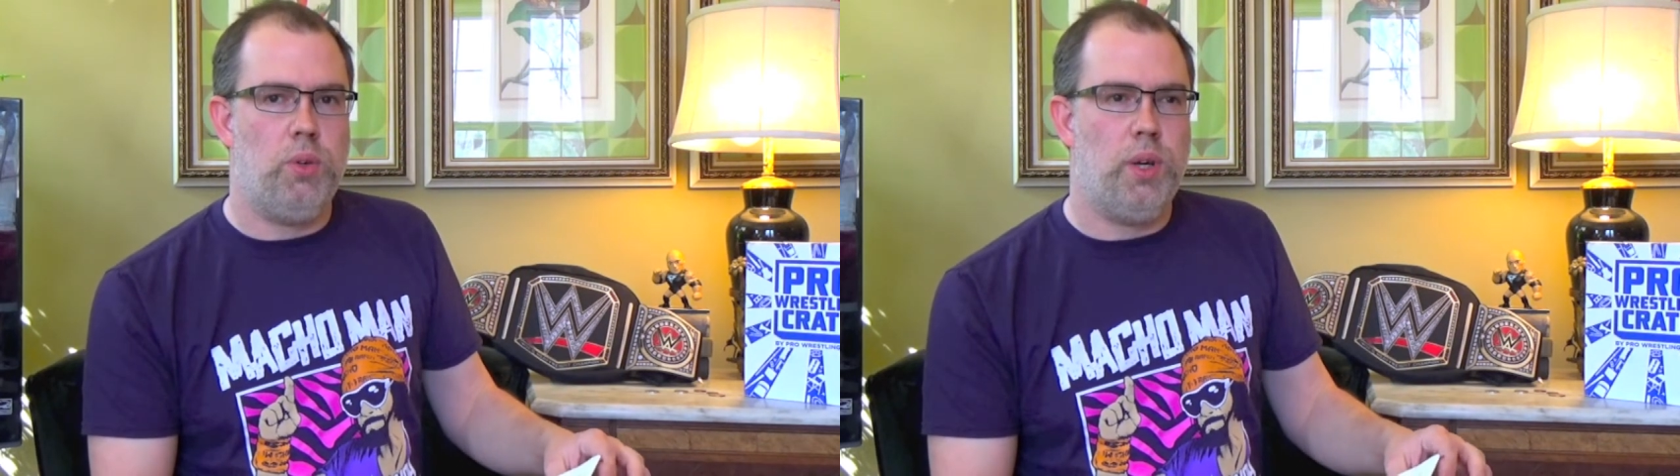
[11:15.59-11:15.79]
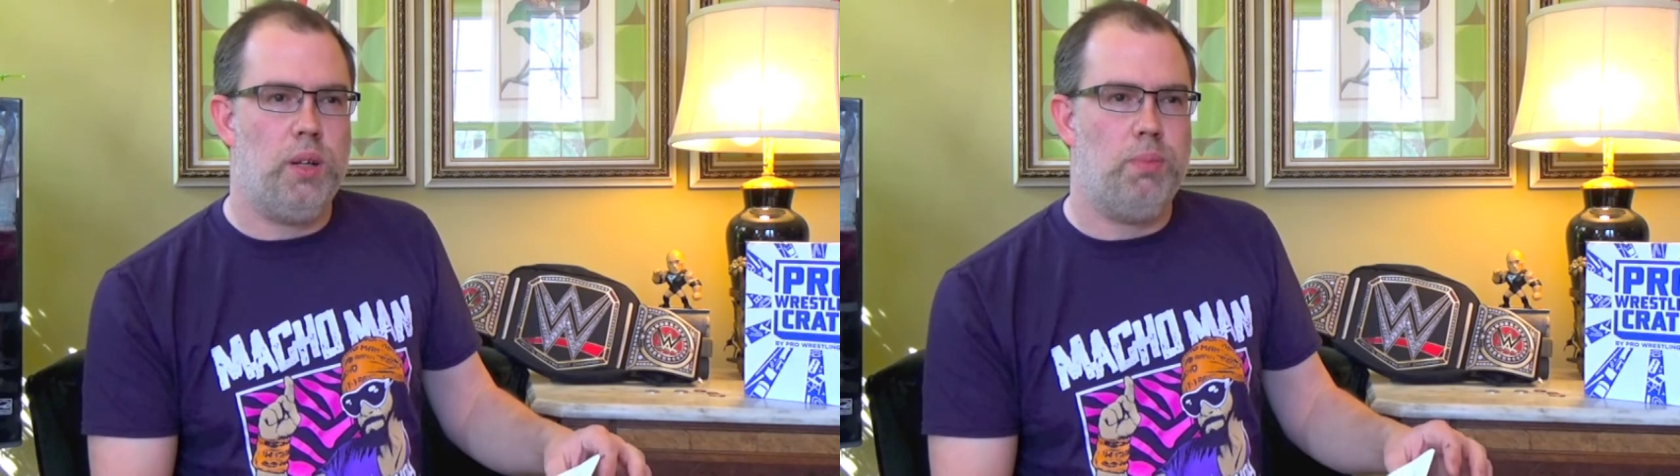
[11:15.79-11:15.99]

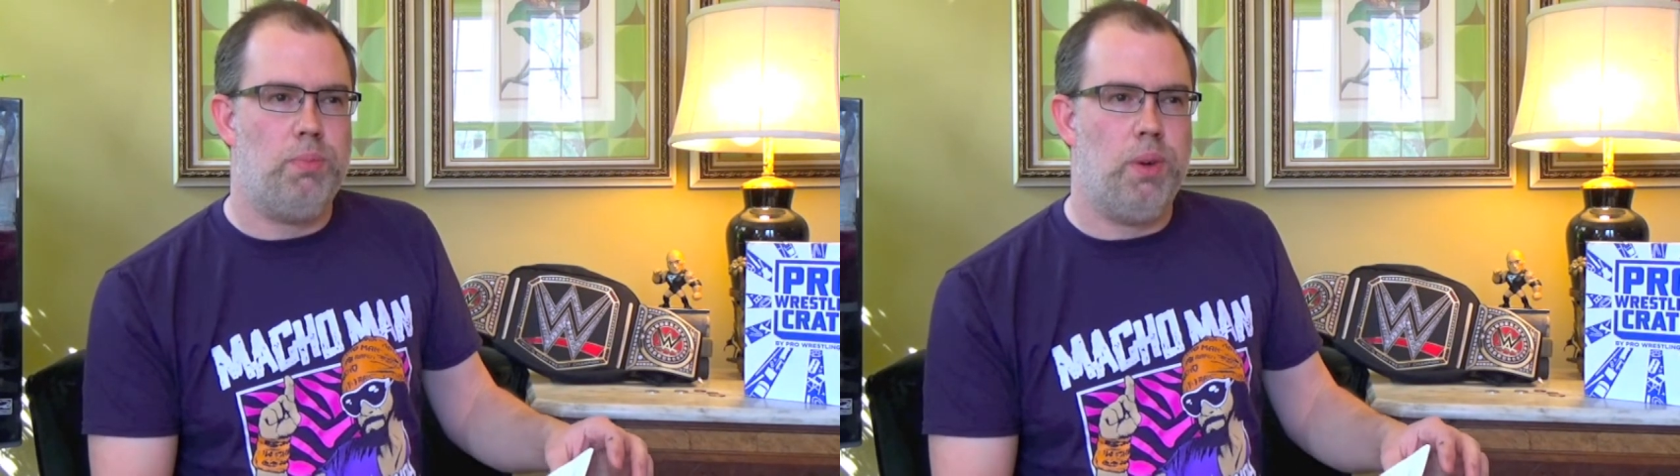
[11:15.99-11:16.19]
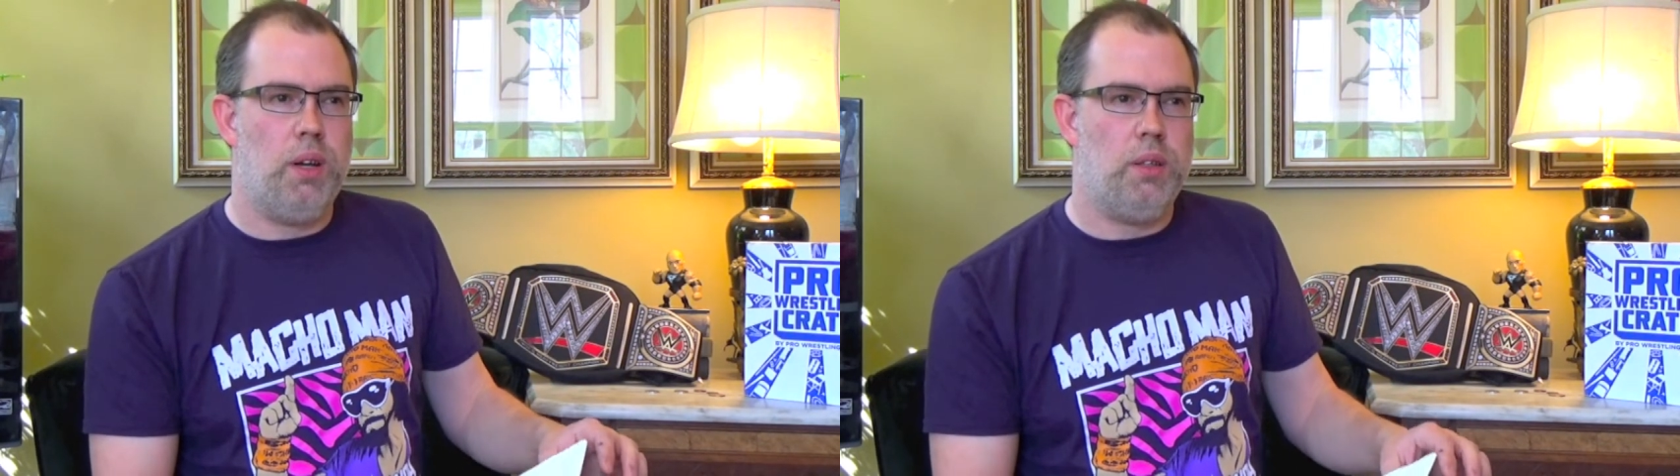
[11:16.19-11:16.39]
you get an
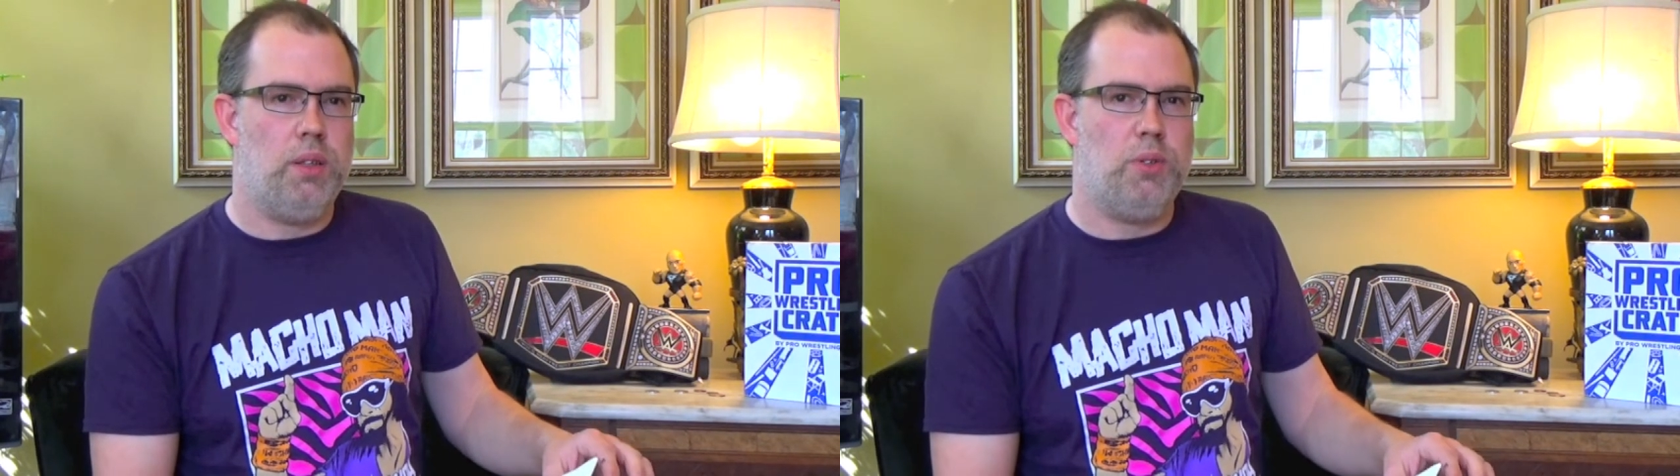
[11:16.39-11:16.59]
ugly